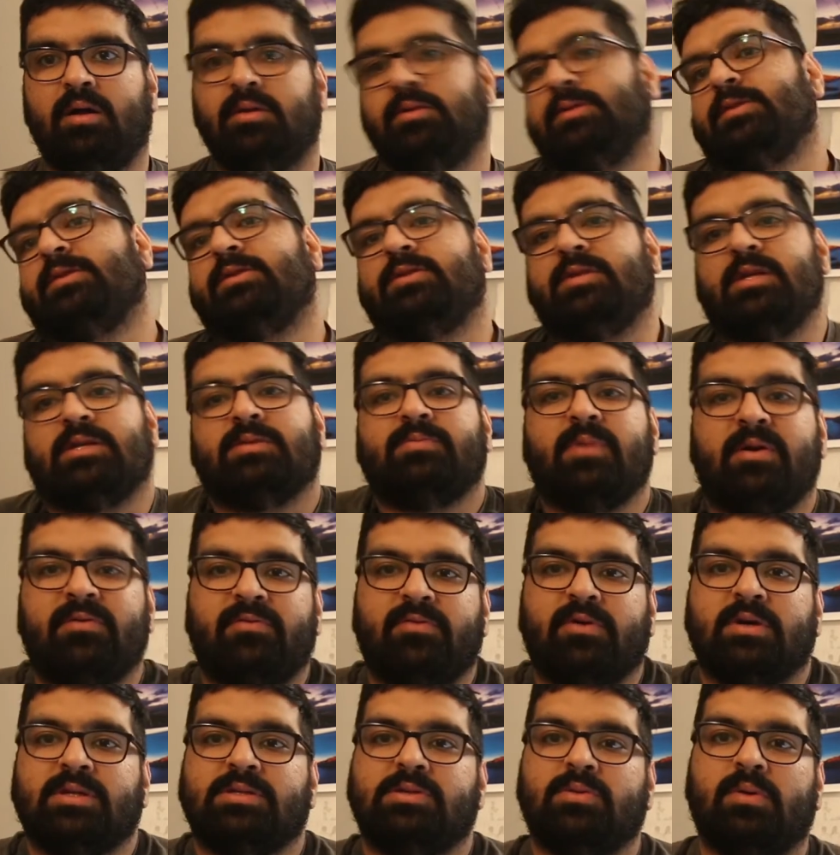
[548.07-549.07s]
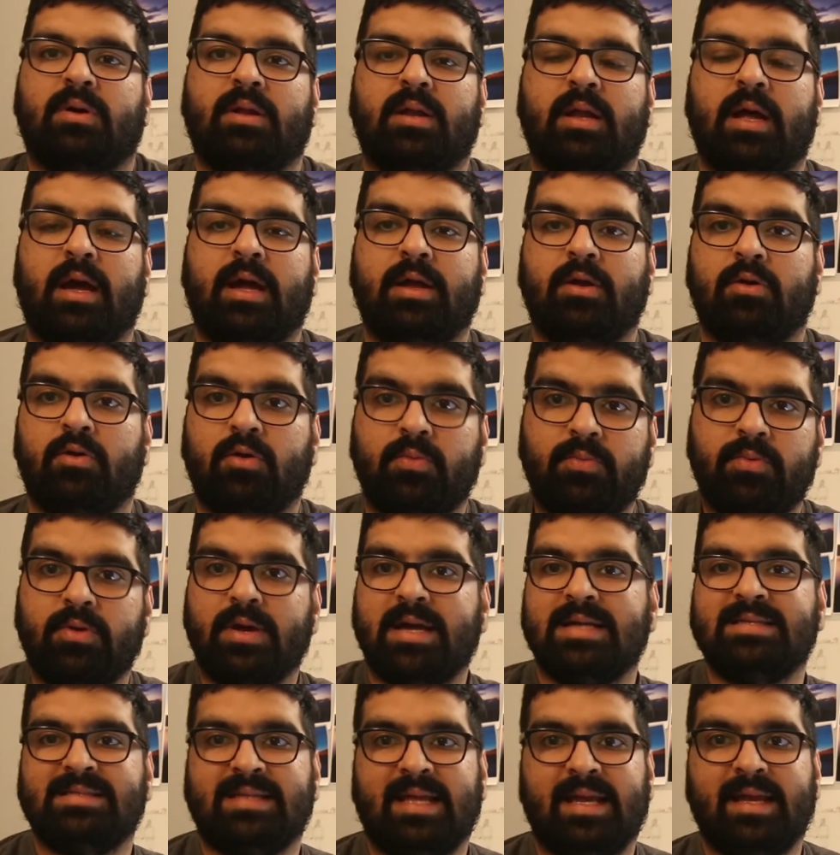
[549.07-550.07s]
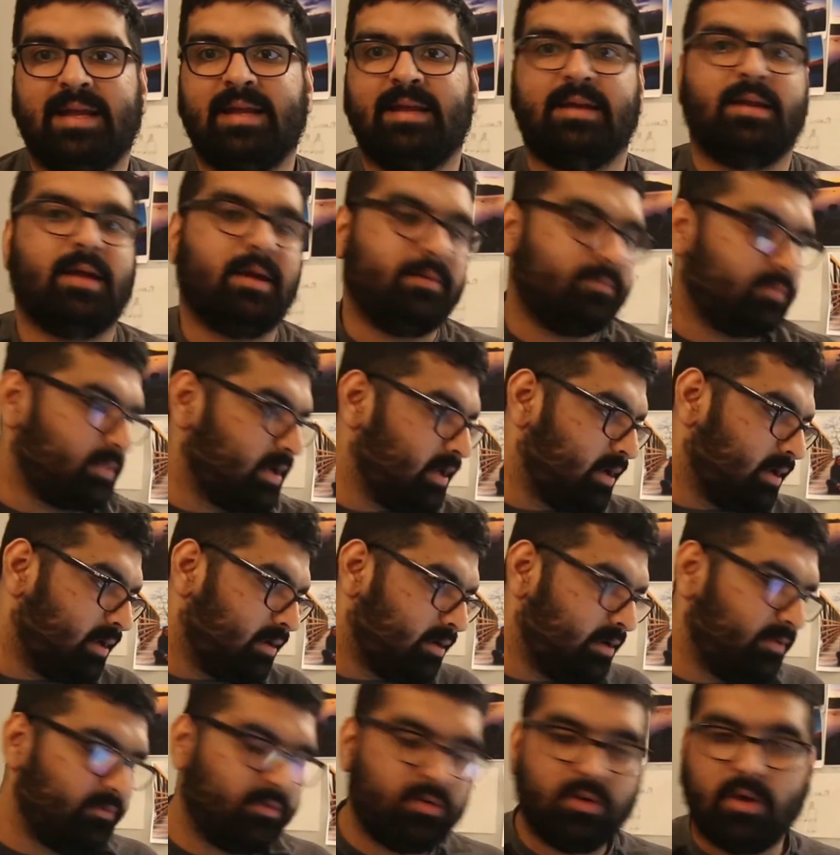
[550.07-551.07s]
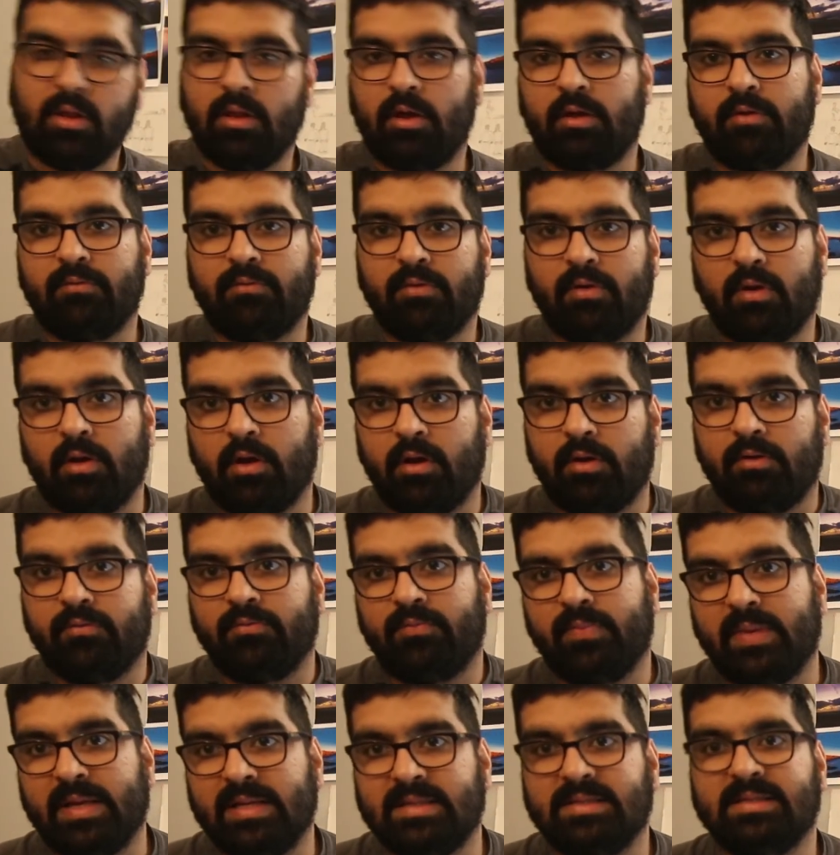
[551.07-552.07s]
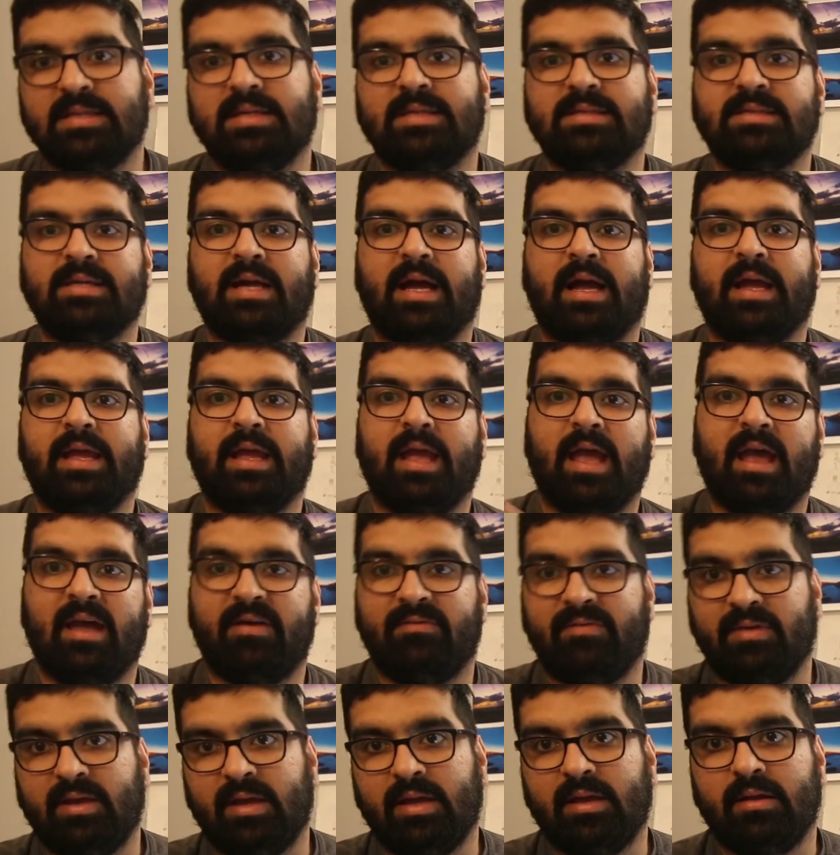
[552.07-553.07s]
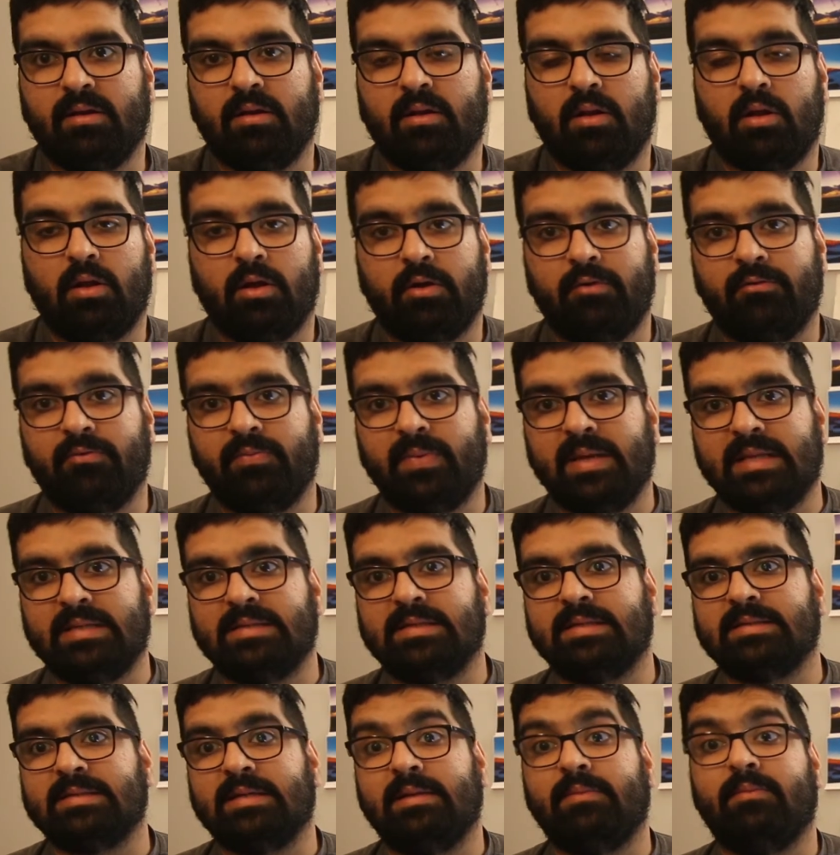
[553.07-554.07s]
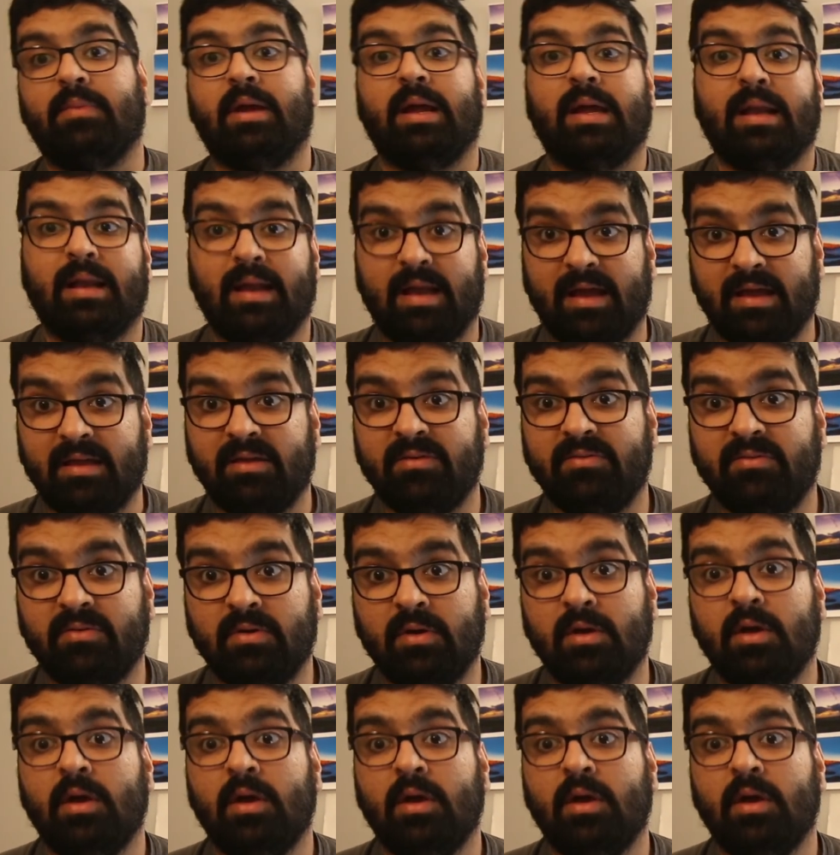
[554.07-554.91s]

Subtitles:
This is just my first one. I hope you guys like it. I'm gonna review a lot of pizzas. I have eaten a lot of pizzas in my life,